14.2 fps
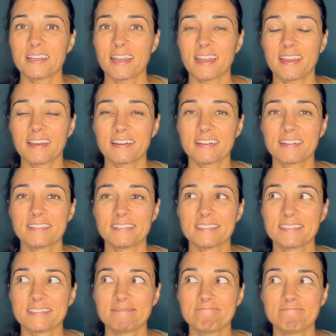
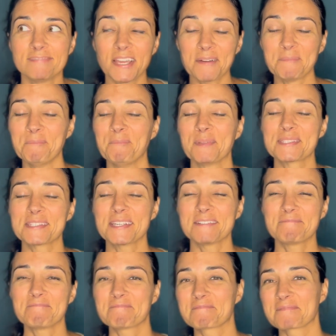And yeah, that's
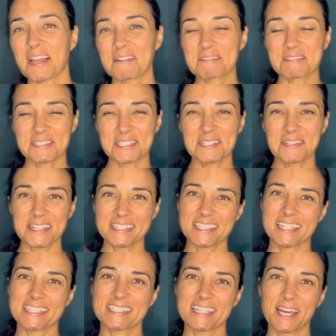it. I will see you guys
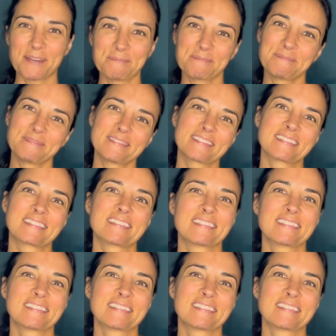next time.